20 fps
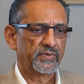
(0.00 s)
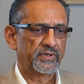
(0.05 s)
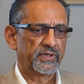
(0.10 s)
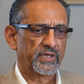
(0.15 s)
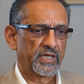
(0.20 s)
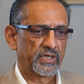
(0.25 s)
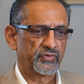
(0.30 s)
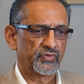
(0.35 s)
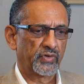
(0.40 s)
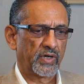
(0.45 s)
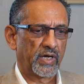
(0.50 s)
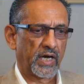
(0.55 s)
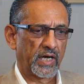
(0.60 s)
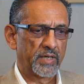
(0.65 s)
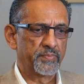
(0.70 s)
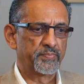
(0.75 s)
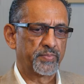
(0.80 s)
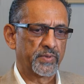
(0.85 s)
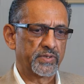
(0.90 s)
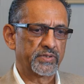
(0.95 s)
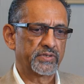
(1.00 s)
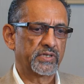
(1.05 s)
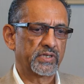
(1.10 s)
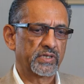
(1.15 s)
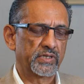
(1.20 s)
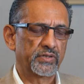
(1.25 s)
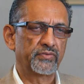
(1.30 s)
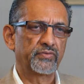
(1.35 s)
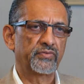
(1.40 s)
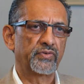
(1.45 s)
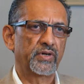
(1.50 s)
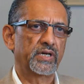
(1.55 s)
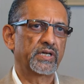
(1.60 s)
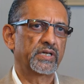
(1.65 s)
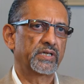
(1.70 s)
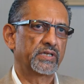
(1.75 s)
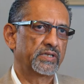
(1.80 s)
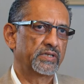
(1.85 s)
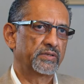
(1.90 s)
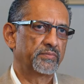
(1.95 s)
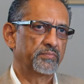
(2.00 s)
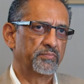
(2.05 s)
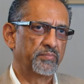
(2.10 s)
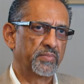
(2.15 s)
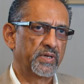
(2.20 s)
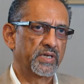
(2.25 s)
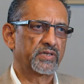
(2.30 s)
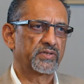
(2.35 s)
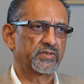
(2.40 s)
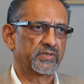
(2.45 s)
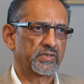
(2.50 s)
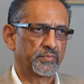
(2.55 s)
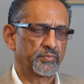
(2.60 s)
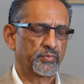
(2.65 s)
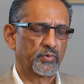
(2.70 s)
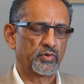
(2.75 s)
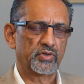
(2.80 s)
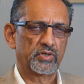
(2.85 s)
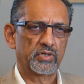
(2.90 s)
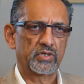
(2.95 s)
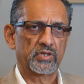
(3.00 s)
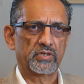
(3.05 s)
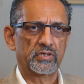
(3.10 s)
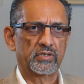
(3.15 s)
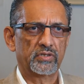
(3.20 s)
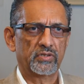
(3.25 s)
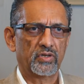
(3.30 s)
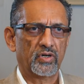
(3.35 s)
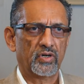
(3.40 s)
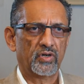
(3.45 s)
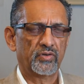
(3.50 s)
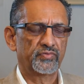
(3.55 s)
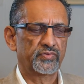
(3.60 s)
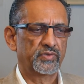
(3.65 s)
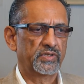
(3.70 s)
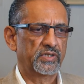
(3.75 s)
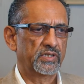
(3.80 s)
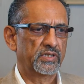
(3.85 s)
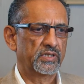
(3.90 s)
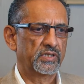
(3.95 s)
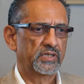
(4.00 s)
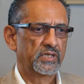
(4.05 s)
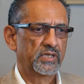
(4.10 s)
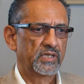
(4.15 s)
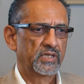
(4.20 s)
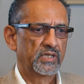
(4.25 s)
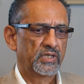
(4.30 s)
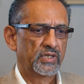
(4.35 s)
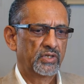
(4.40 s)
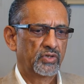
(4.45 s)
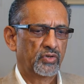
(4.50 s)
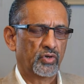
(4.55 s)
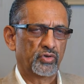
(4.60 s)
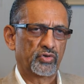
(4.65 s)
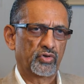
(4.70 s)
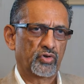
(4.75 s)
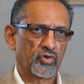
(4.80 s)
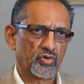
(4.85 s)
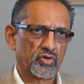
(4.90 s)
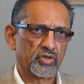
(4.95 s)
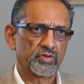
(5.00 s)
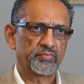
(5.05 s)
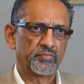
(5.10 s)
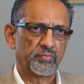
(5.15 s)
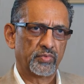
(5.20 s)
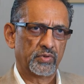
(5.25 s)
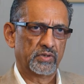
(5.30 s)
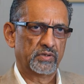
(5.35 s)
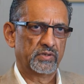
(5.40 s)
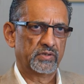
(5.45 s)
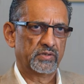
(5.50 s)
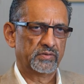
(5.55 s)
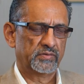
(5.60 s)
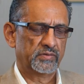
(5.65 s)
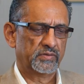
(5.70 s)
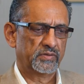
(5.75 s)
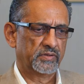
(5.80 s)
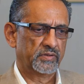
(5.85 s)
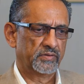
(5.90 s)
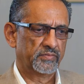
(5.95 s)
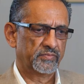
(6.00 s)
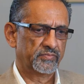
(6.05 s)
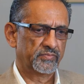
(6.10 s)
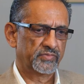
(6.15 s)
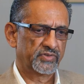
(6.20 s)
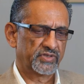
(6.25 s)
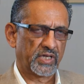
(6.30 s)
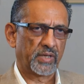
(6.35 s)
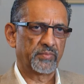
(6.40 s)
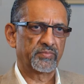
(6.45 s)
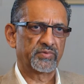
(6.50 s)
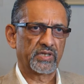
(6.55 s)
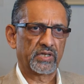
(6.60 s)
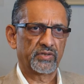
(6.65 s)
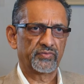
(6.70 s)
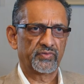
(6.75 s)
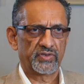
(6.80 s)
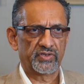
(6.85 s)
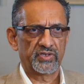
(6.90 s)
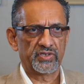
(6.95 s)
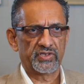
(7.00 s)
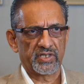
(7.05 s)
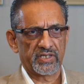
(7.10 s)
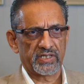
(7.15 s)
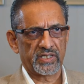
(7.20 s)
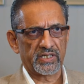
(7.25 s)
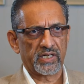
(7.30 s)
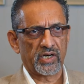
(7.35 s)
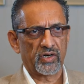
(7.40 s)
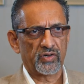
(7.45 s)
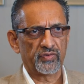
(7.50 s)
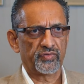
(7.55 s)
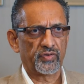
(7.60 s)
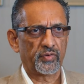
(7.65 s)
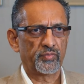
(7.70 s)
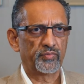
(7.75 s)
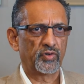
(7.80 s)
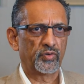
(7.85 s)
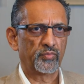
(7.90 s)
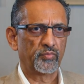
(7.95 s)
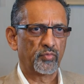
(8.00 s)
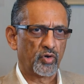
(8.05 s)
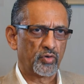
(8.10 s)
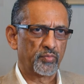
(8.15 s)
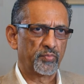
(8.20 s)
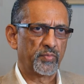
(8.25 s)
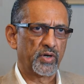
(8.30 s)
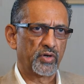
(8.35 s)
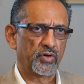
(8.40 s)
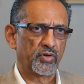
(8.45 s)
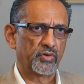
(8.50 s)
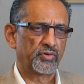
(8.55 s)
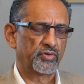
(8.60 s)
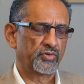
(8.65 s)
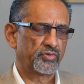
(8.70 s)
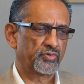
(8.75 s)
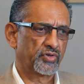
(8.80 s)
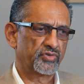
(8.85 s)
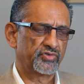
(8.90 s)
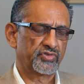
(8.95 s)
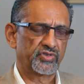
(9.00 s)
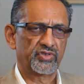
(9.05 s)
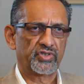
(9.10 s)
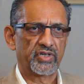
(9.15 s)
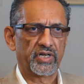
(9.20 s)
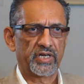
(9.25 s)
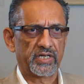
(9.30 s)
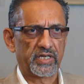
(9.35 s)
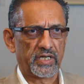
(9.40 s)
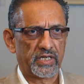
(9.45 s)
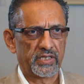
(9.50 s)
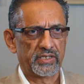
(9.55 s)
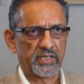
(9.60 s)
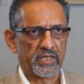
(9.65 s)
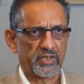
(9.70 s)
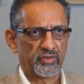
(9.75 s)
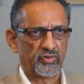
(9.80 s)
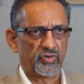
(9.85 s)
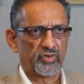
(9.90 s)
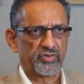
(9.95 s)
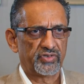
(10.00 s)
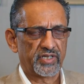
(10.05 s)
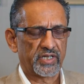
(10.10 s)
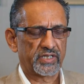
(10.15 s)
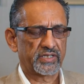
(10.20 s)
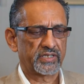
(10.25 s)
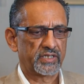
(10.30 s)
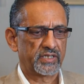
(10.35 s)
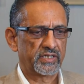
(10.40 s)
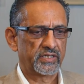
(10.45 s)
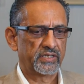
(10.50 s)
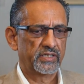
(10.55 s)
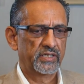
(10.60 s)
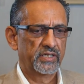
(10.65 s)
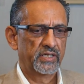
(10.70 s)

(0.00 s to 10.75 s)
That's why I personally very big supporter of the autologous stem cells, which is taken out from your bone marrow. You concentrate and then you inject it.